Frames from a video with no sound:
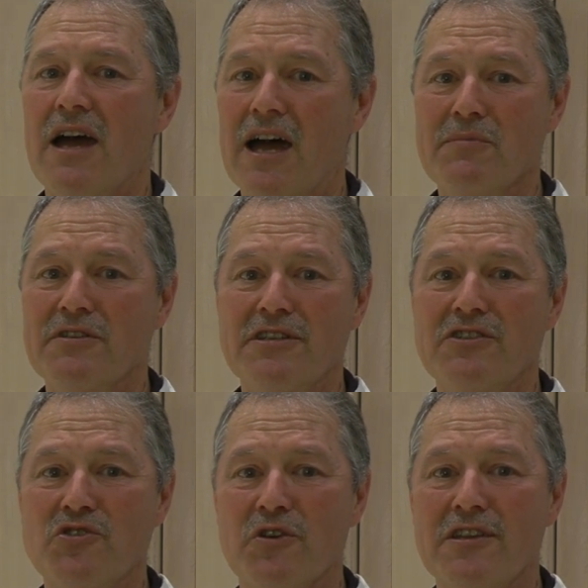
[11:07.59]
I'm going to
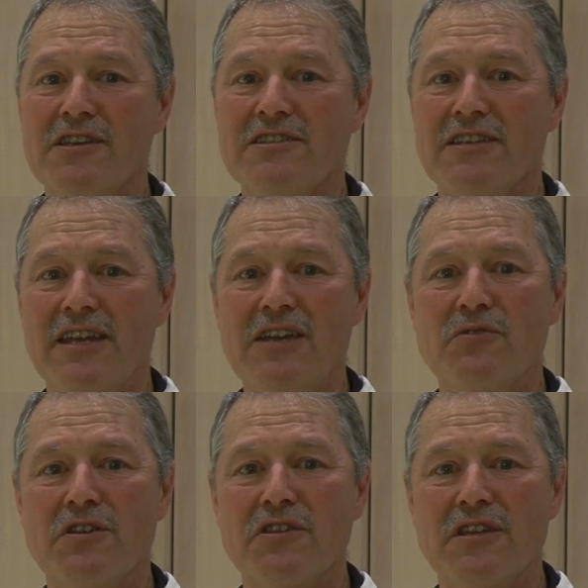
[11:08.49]
enjoy these
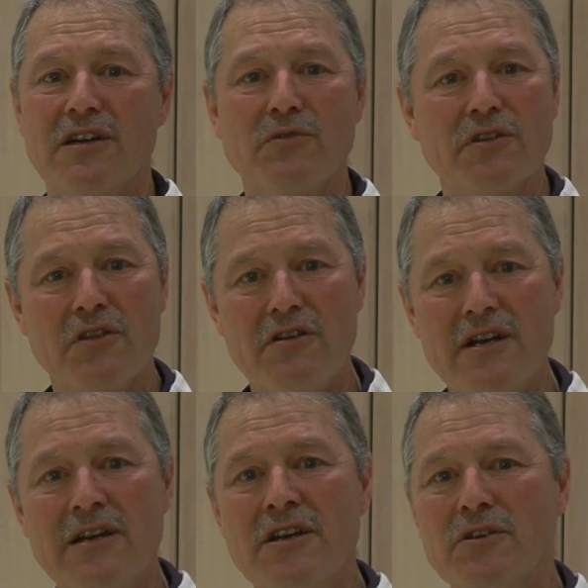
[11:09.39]
tonight with
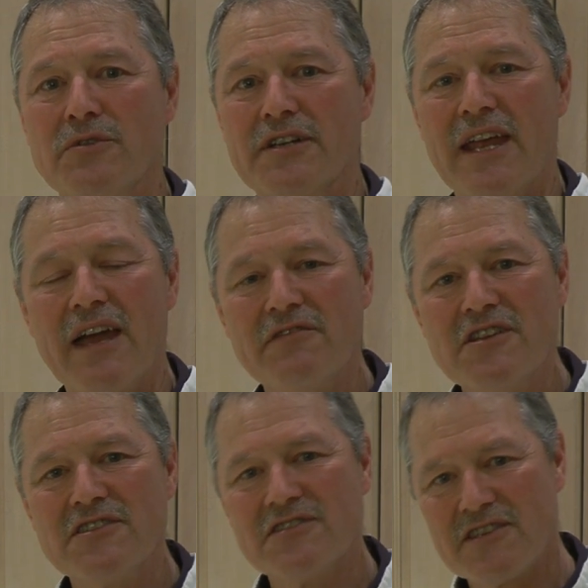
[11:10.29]
Laura. We're going to have
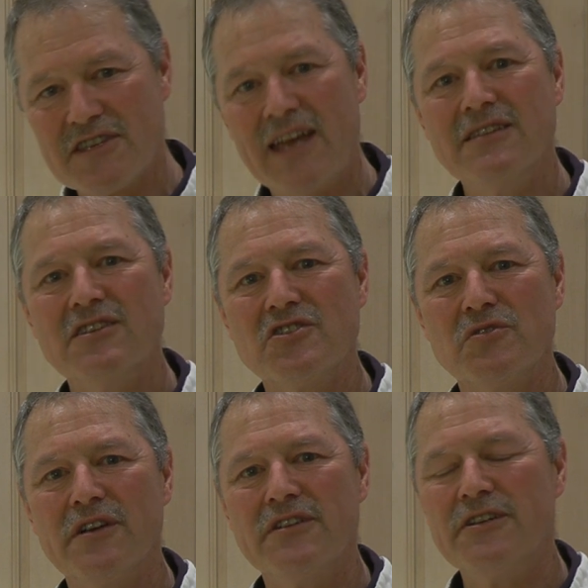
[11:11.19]
these as a side dish
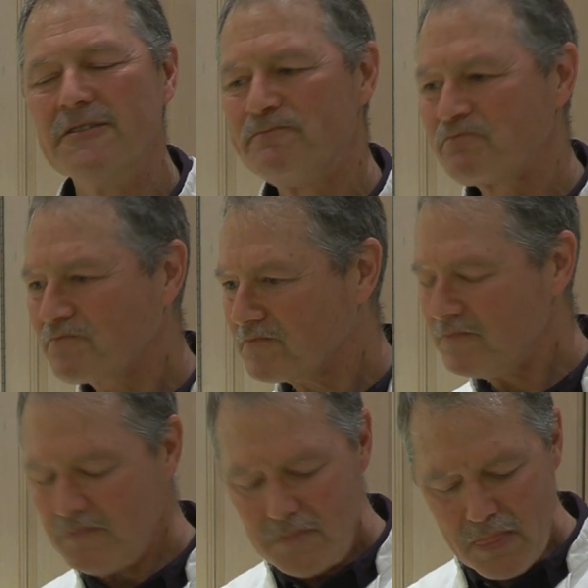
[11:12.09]
to our dinner,
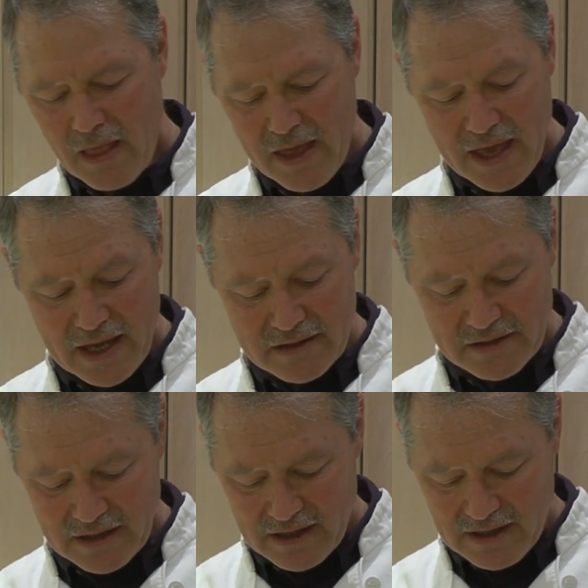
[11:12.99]
and